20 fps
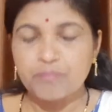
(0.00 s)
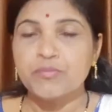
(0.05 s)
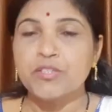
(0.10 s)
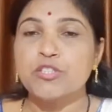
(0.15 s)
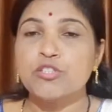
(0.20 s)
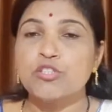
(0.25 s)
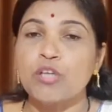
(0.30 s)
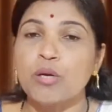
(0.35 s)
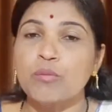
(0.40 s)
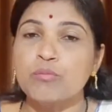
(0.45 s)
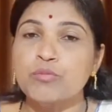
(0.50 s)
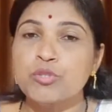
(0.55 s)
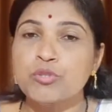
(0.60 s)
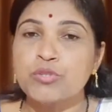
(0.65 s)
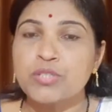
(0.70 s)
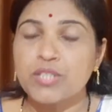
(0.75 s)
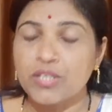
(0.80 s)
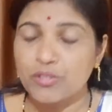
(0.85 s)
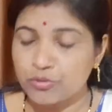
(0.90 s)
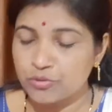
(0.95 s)
Samju
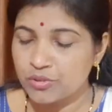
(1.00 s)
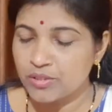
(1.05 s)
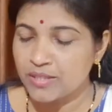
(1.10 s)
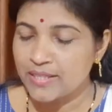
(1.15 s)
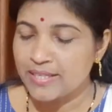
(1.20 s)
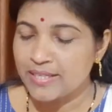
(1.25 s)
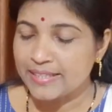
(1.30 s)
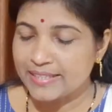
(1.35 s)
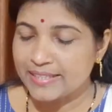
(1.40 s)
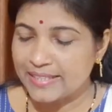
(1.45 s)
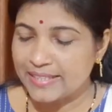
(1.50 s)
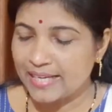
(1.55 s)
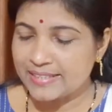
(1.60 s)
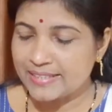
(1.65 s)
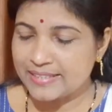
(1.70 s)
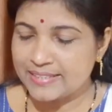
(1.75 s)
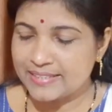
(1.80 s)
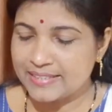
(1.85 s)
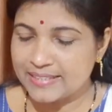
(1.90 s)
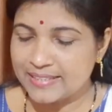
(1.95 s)
Sahu
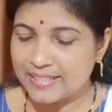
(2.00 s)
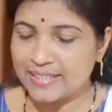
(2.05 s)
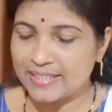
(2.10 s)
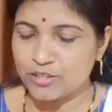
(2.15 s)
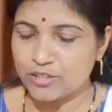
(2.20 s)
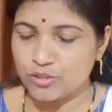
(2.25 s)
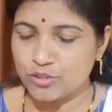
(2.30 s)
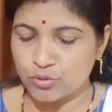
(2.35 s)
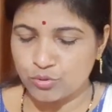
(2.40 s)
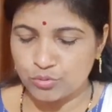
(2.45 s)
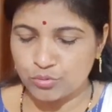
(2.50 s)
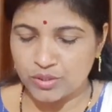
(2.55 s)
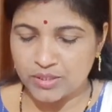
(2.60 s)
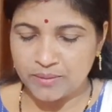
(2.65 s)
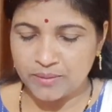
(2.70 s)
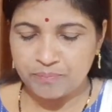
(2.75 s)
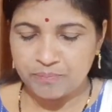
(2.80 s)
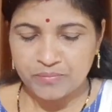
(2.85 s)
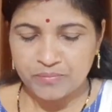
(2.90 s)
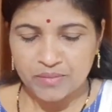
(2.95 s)
carried dash to the
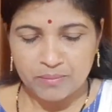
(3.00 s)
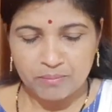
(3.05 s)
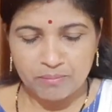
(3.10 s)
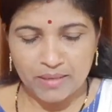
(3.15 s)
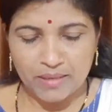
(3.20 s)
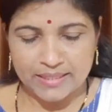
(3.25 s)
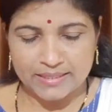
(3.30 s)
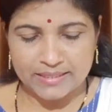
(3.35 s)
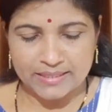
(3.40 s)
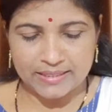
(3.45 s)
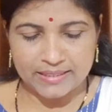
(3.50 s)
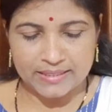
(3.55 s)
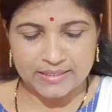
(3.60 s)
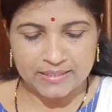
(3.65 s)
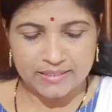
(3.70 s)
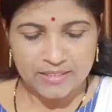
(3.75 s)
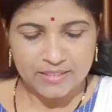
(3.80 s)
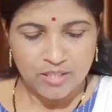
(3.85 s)
market.